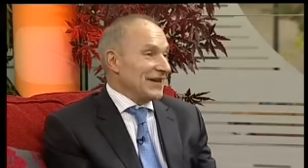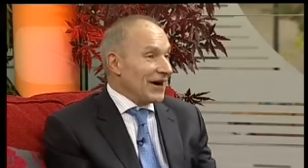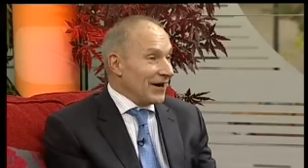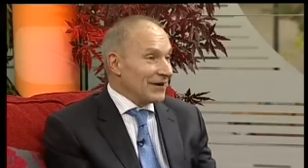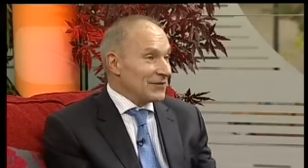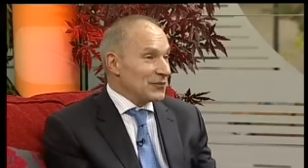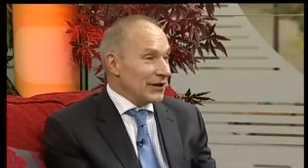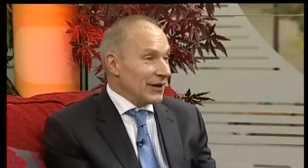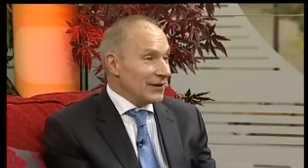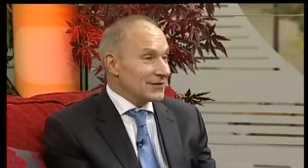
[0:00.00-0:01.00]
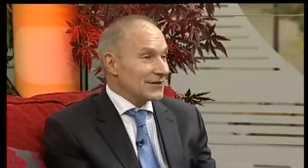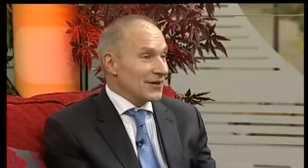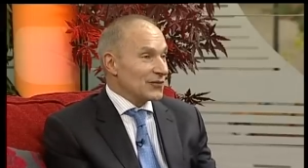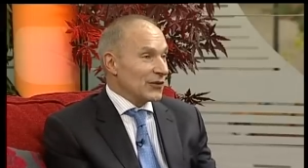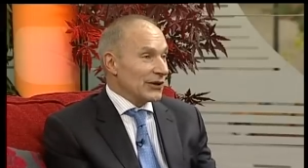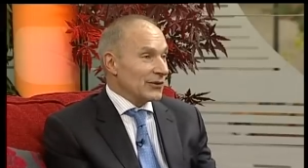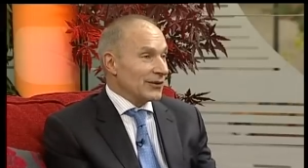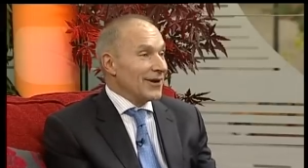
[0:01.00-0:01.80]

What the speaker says: high in pH, then we will